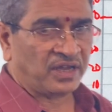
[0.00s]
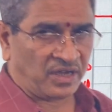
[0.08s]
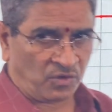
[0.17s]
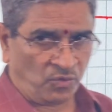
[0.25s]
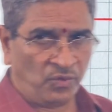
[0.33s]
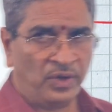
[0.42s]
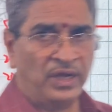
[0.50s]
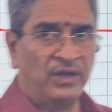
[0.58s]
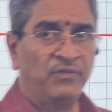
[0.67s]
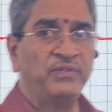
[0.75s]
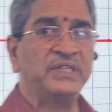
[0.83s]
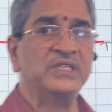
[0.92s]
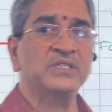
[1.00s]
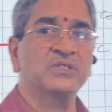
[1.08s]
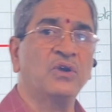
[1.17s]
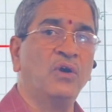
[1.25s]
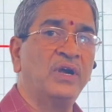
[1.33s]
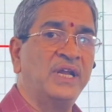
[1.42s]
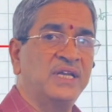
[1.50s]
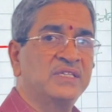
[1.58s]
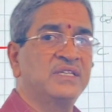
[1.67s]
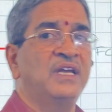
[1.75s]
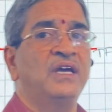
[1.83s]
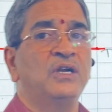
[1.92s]
curve which is called
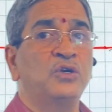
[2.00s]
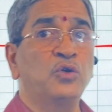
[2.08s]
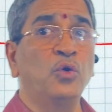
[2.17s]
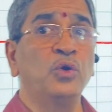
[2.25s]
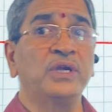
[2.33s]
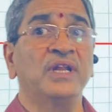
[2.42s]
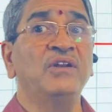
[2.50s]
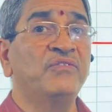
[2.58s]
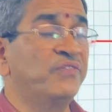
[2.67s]
as total